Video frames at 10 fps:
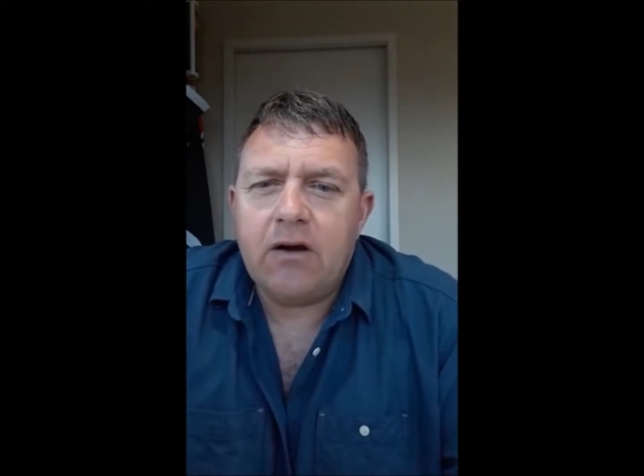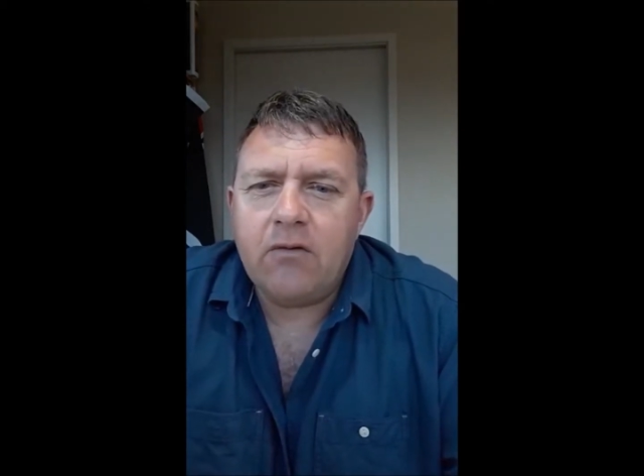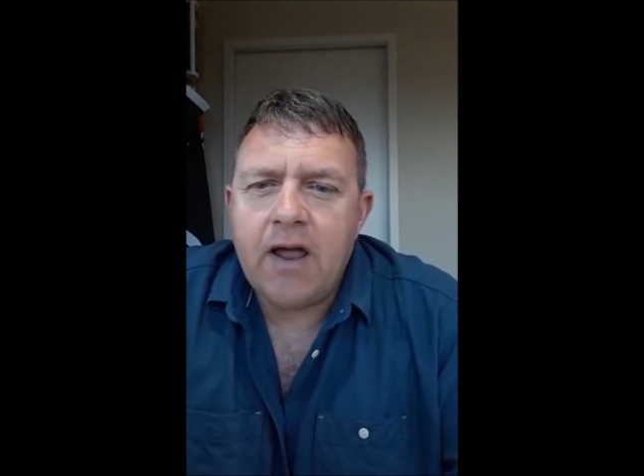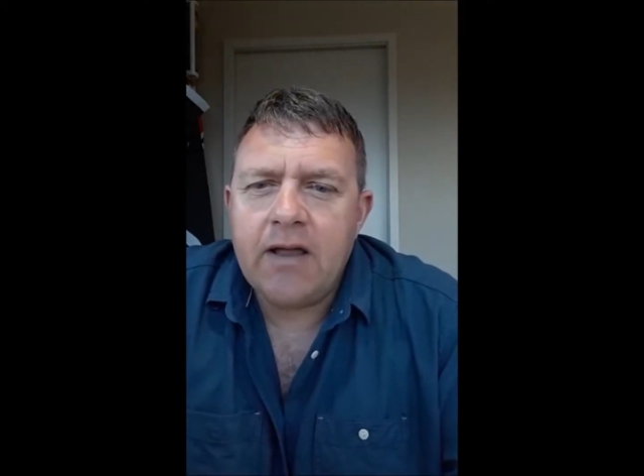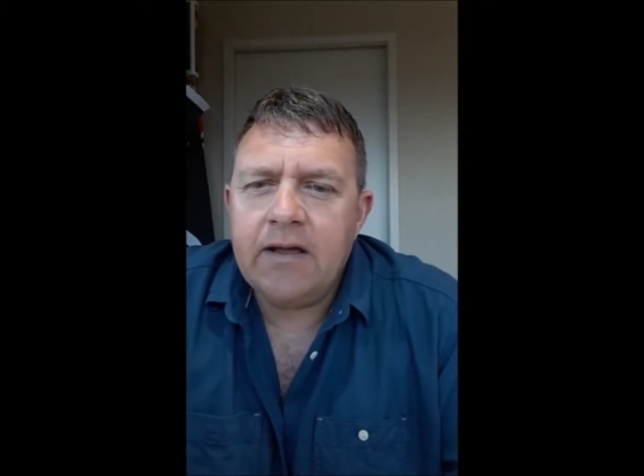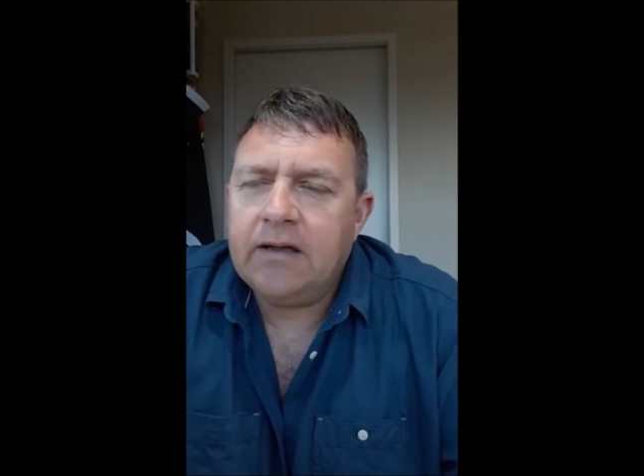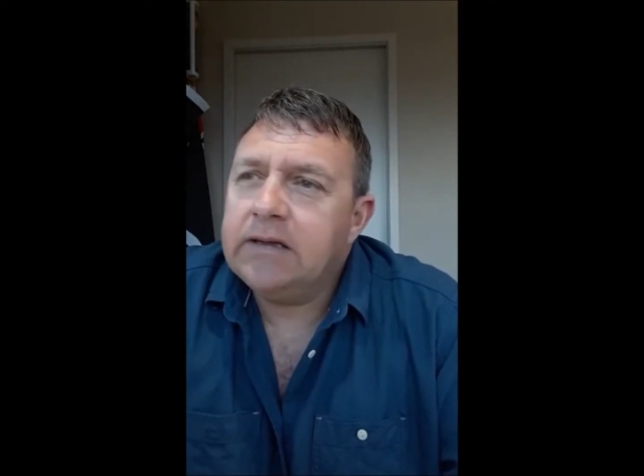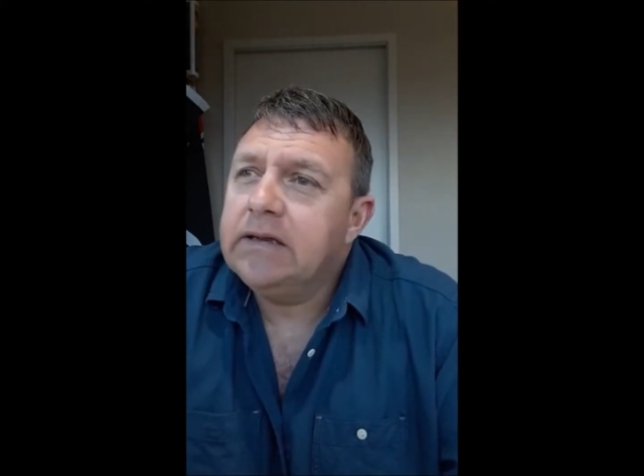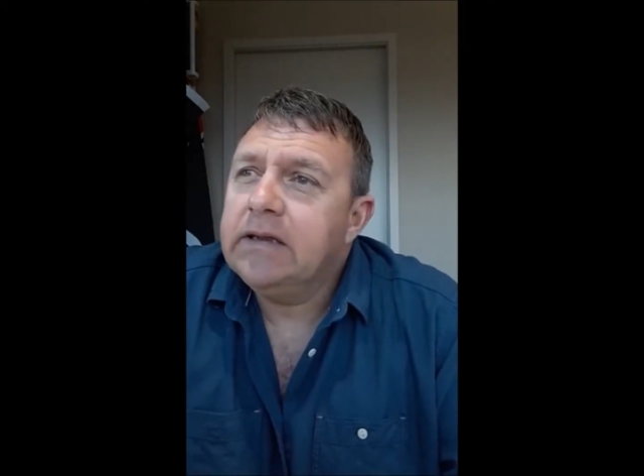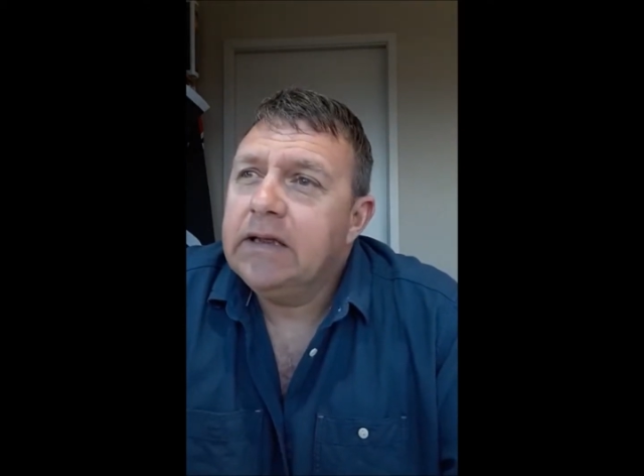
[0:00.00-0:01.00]

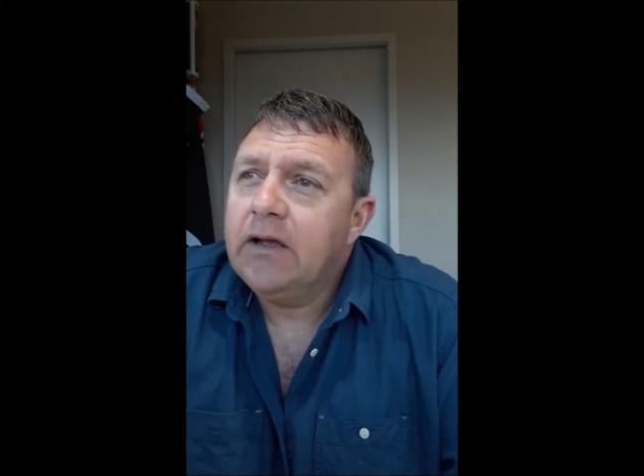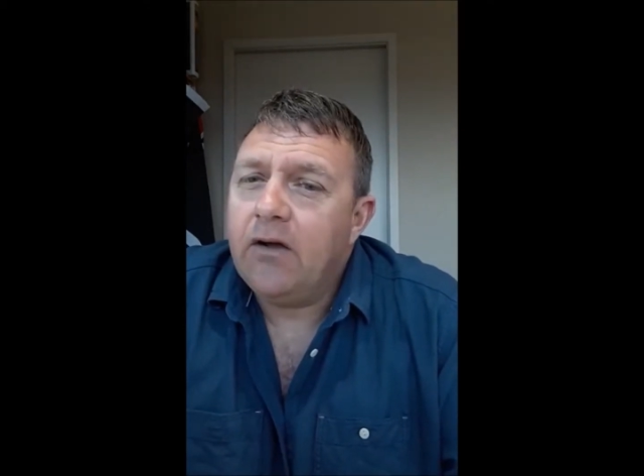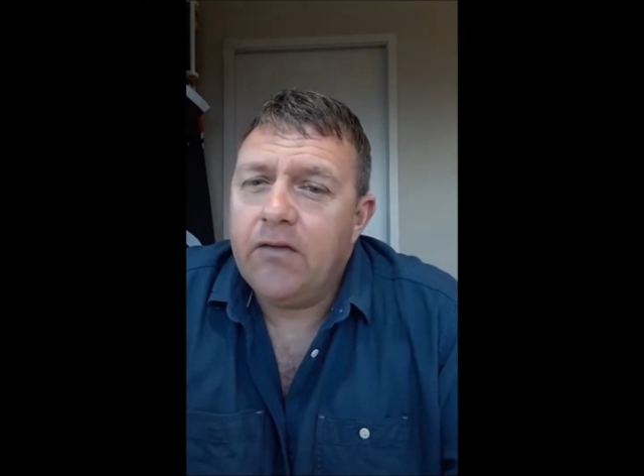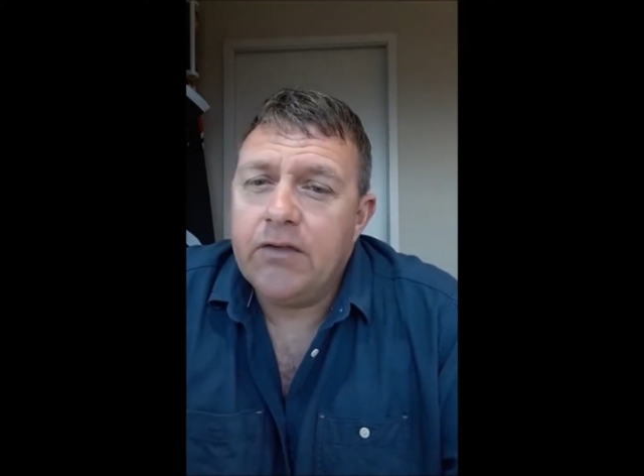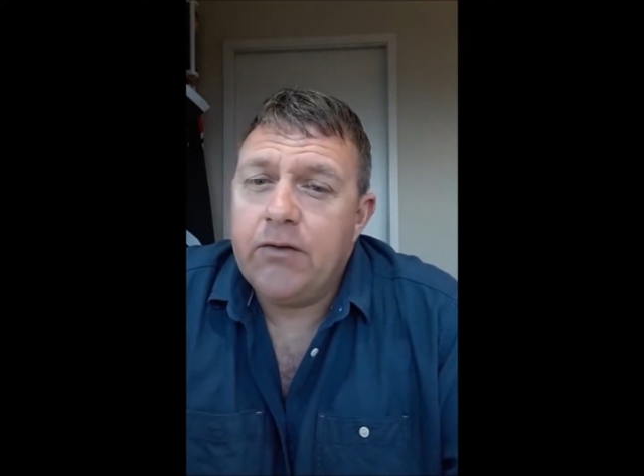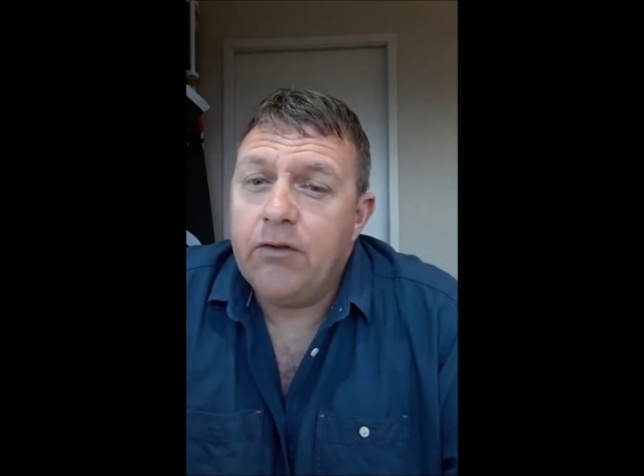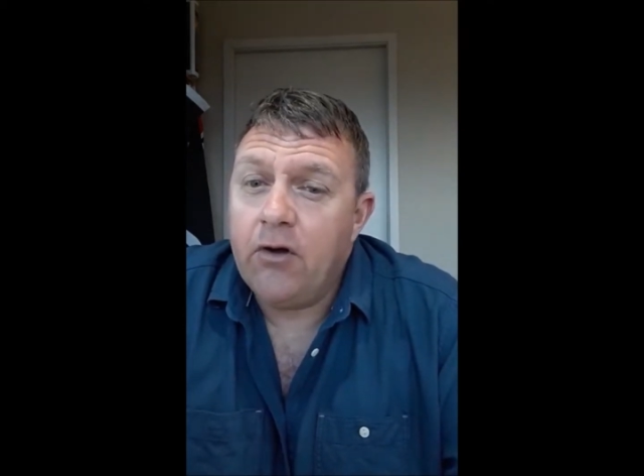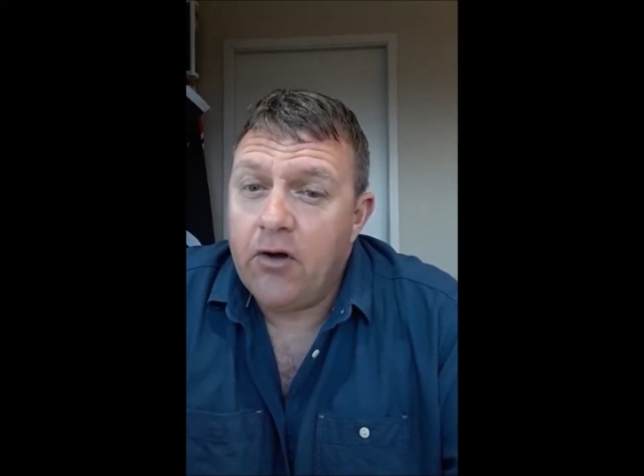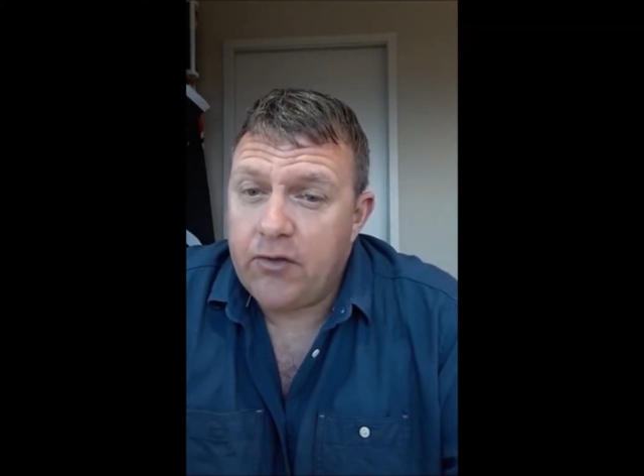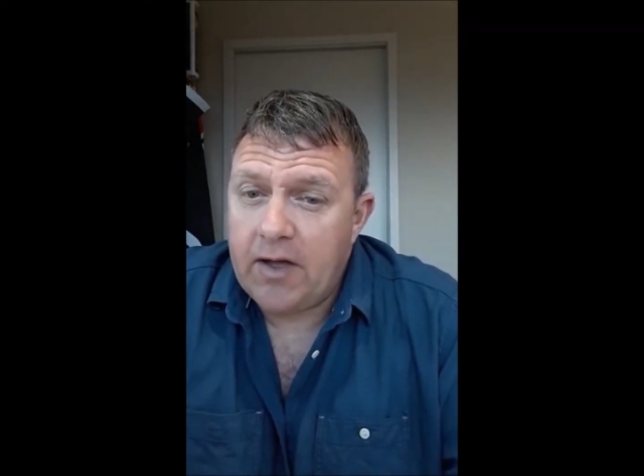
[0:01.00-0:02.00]
Tauranga on the
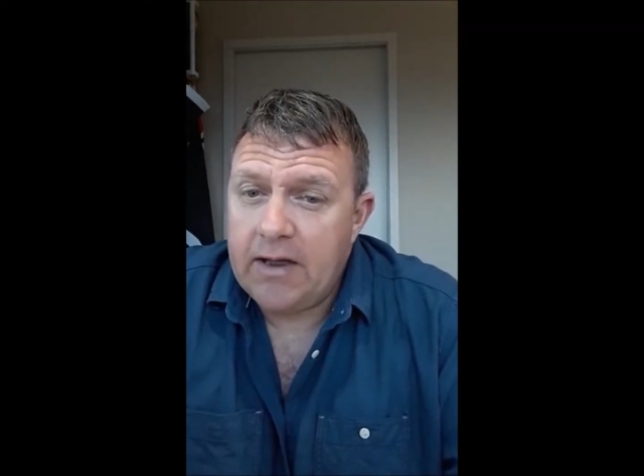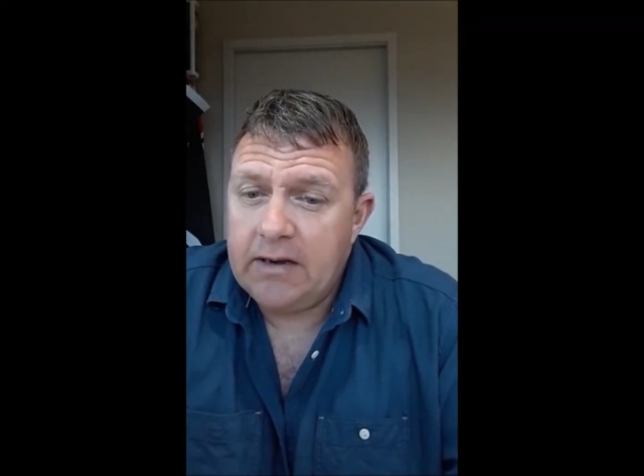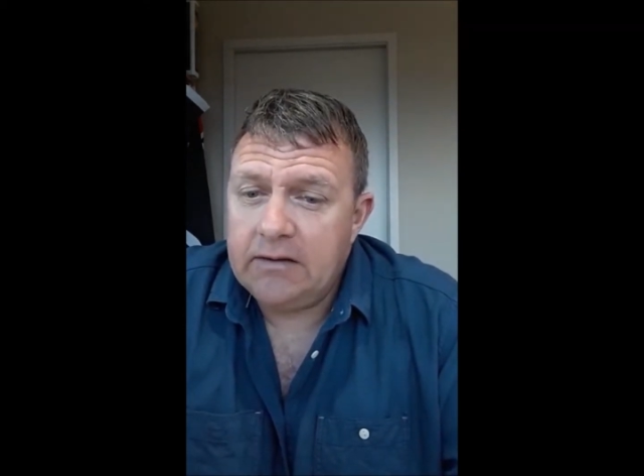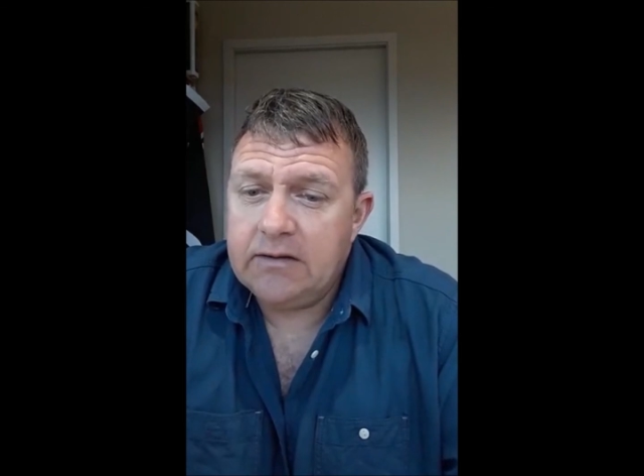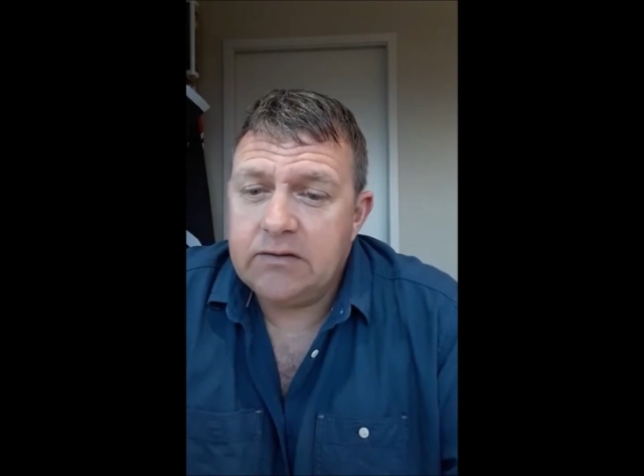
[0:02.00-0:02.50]
North Island.